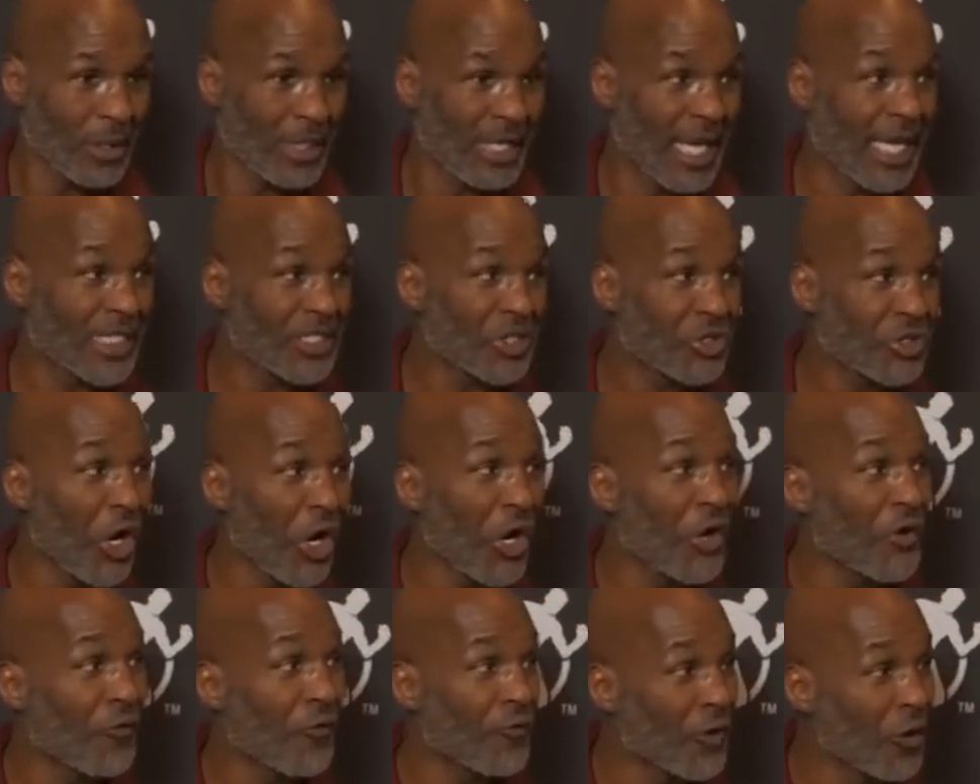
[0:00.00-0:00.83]
They
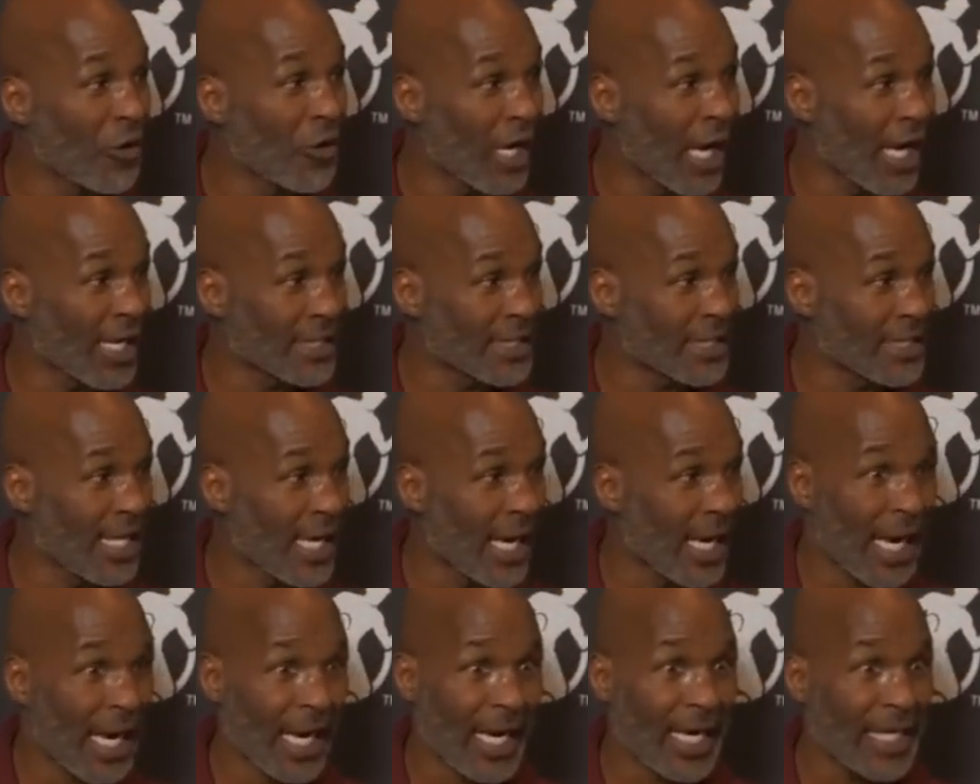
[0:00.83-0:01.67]
starting to realize
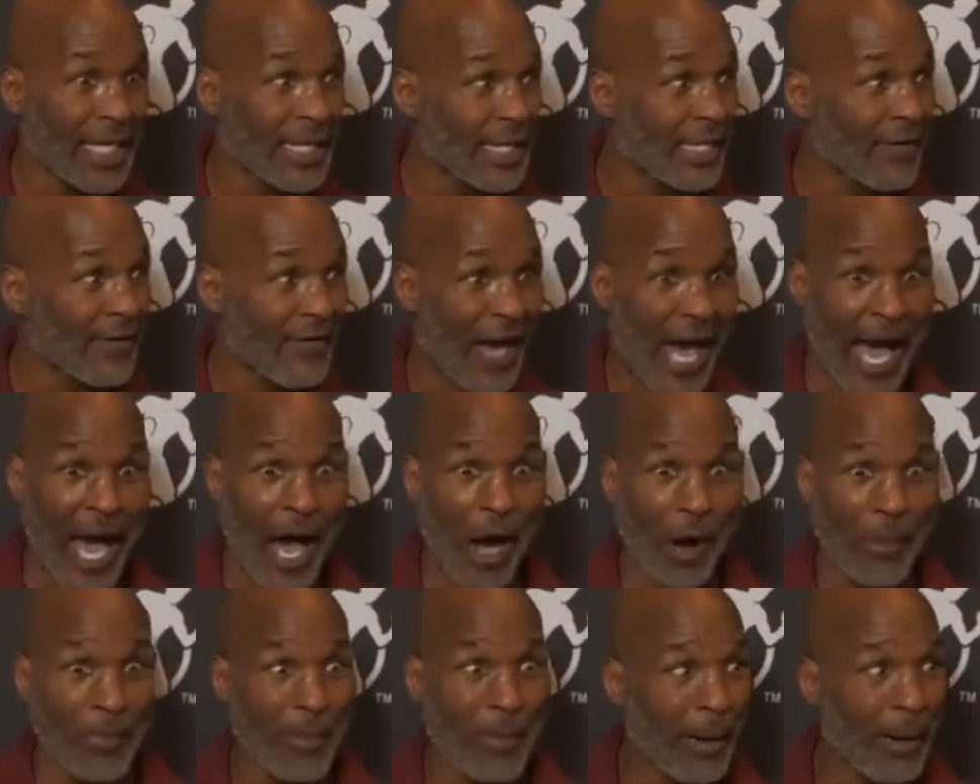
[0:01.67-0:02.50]
now, I got to give
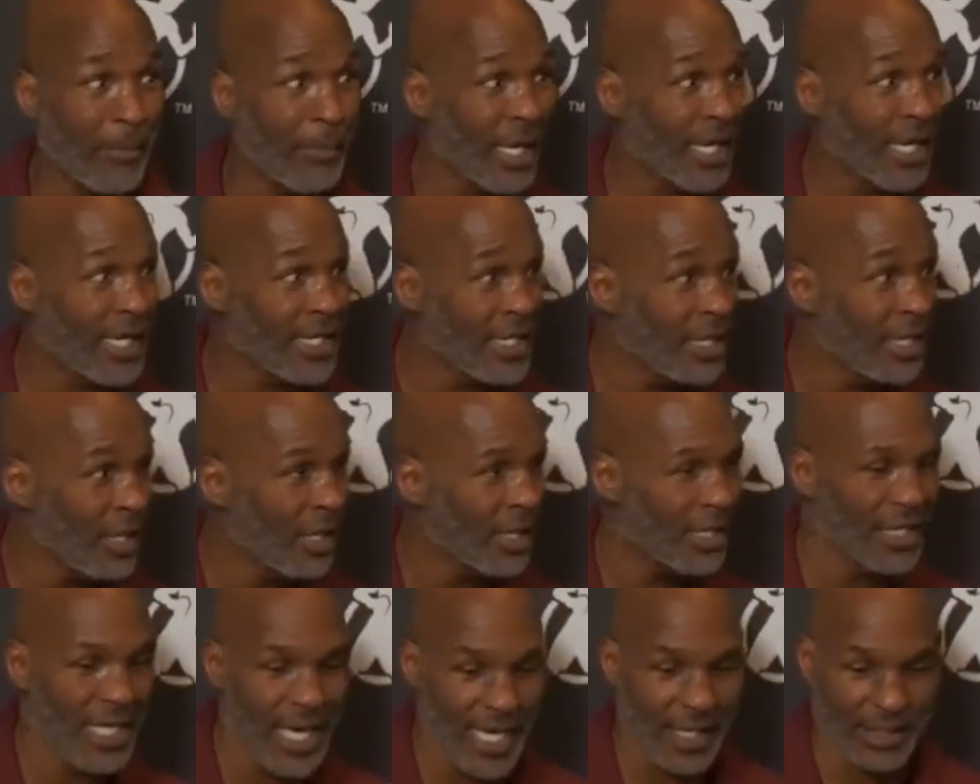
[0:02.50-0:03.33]
Al my money.
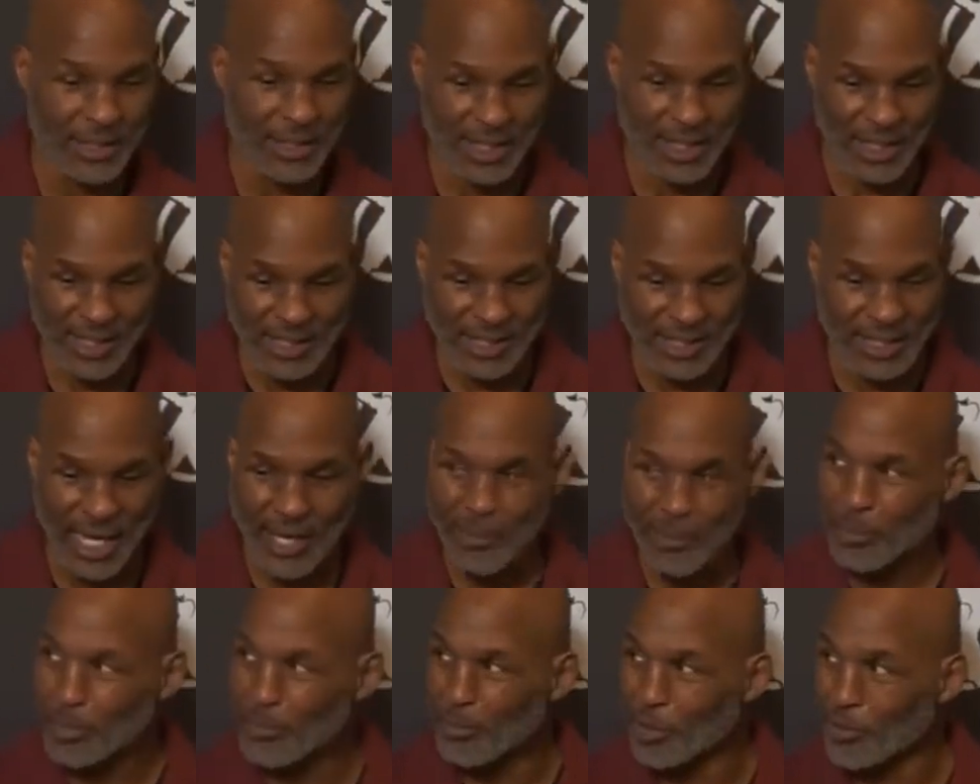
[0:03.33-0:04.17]
Yes, he's not
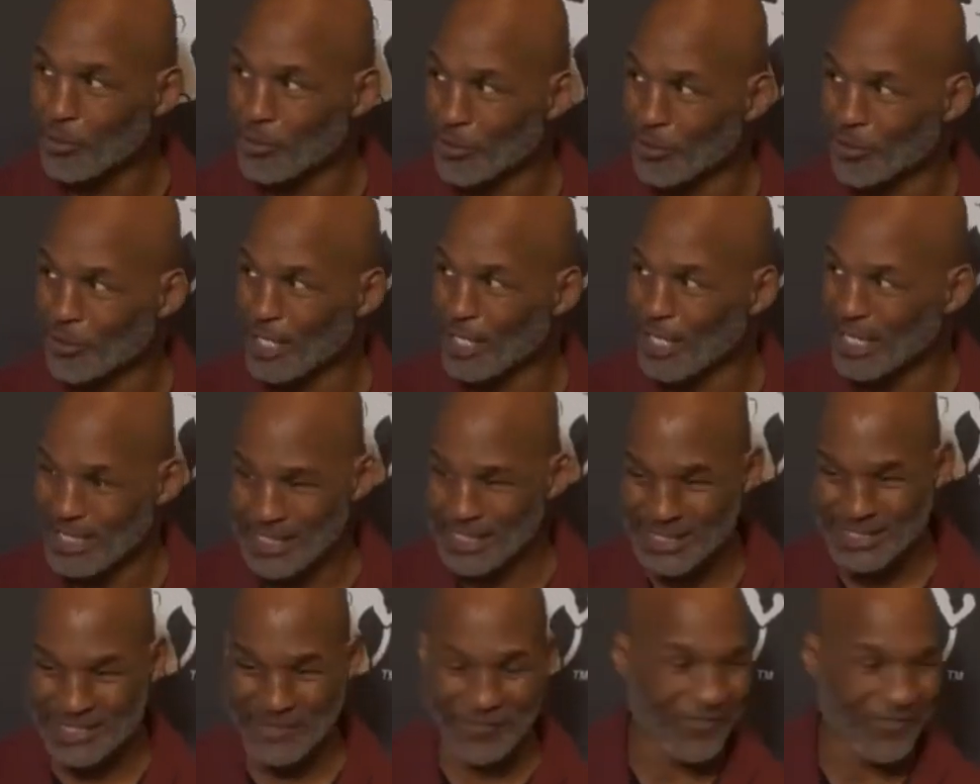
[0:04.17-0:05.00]
a promoter.
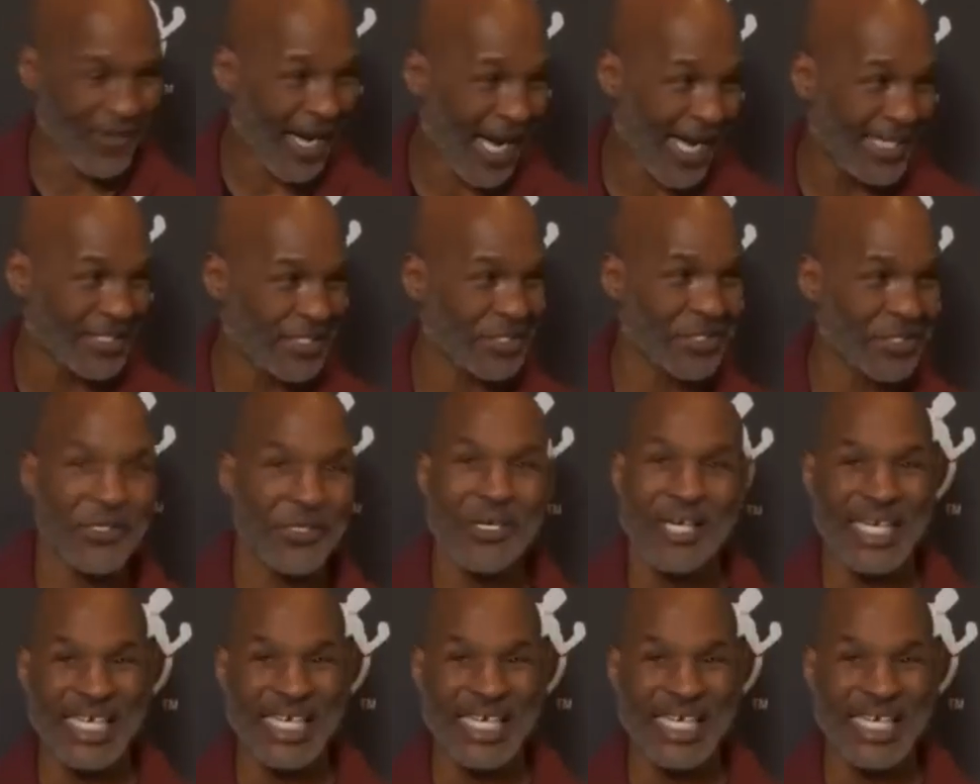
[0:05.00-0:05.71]
He's an advisor.